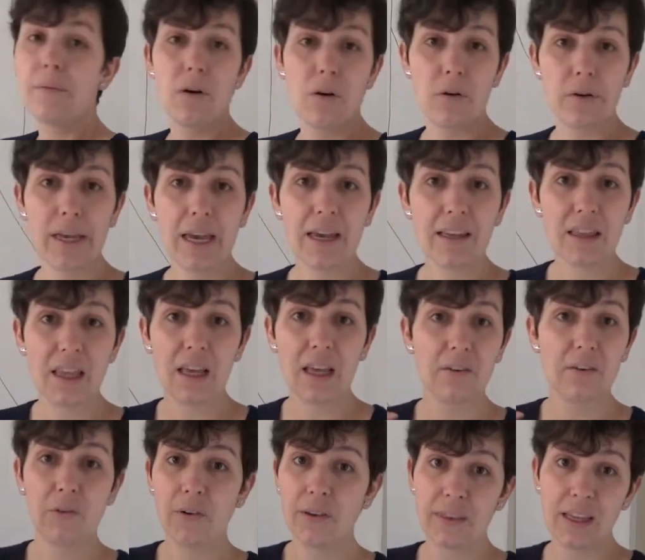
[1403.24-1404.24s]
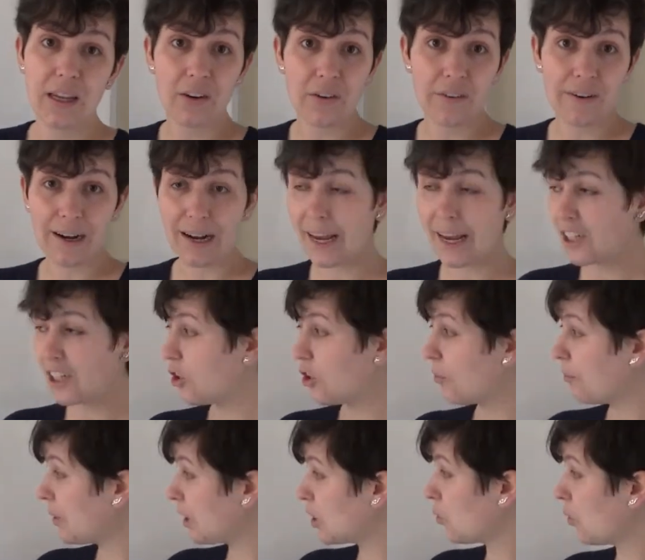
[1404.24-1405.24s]
Okay, the relation
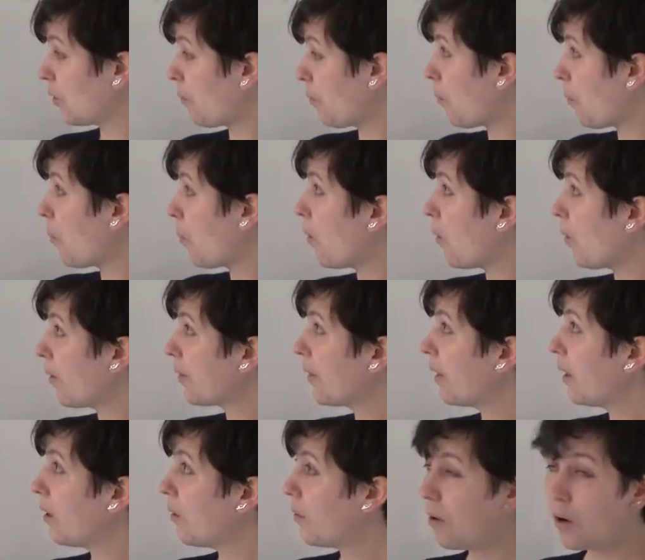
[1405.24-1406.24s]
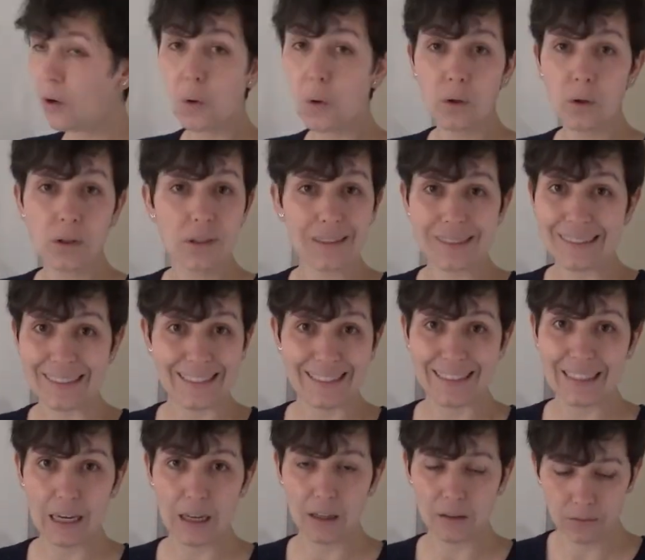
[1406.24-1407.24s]
between both goods is the
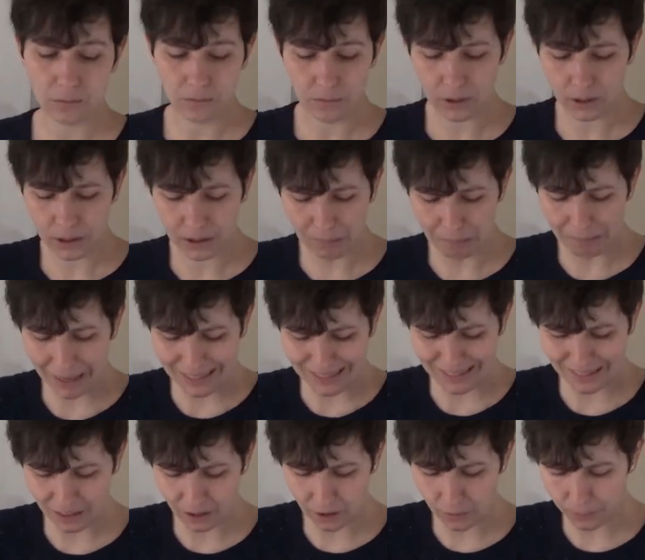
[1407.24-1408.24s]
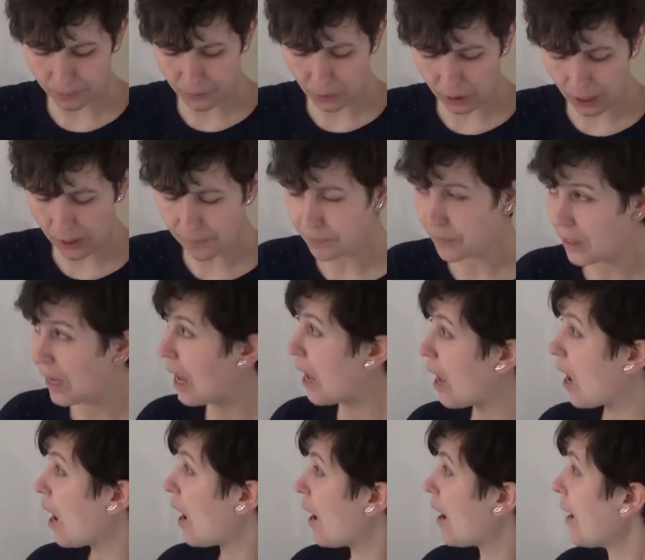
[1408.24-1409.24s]
same, it's symmetric. Okay.
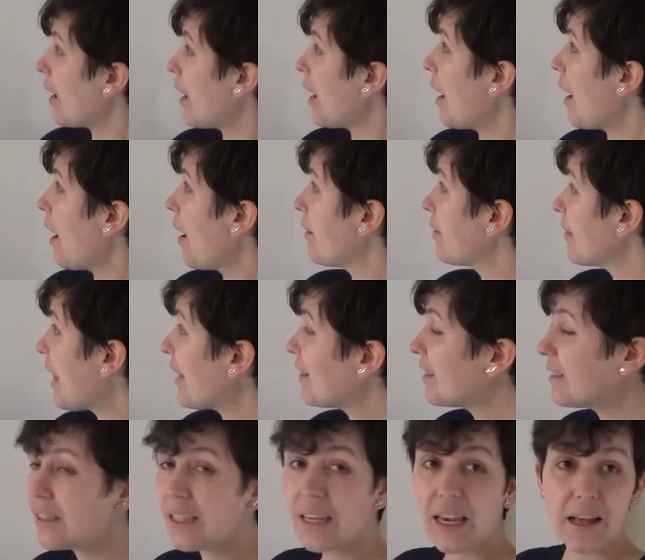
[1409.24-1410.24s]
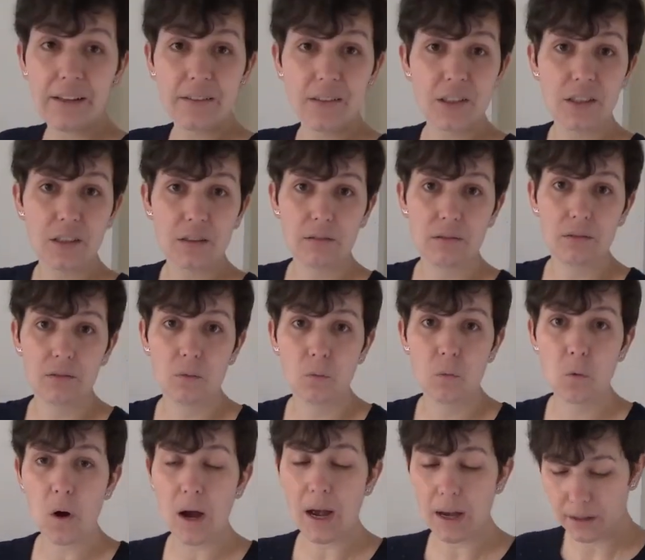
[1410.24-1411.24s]
That is the answer.
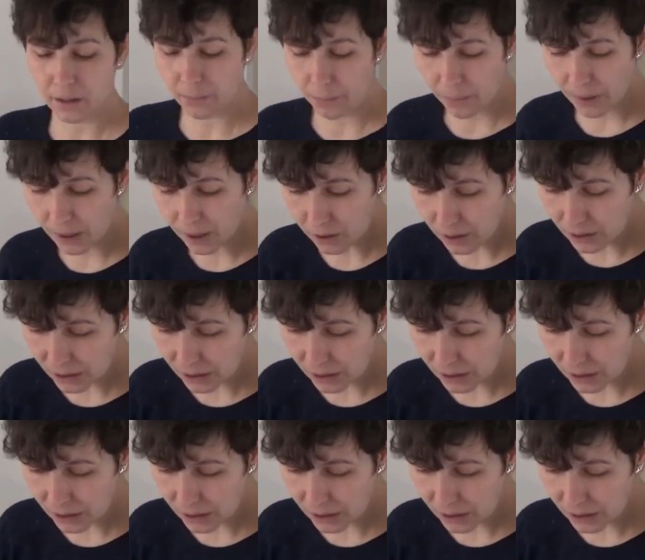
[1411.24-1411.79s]
Why? Because it's